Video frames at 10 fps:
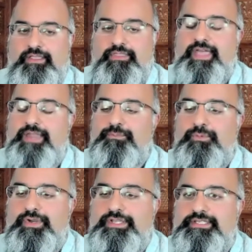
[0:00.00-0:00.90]
that
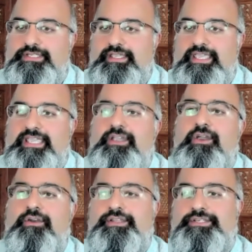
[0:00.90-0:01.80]
would
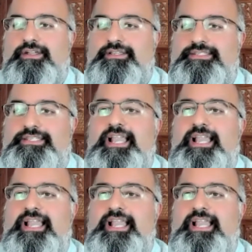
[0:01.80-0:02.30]
encourage us,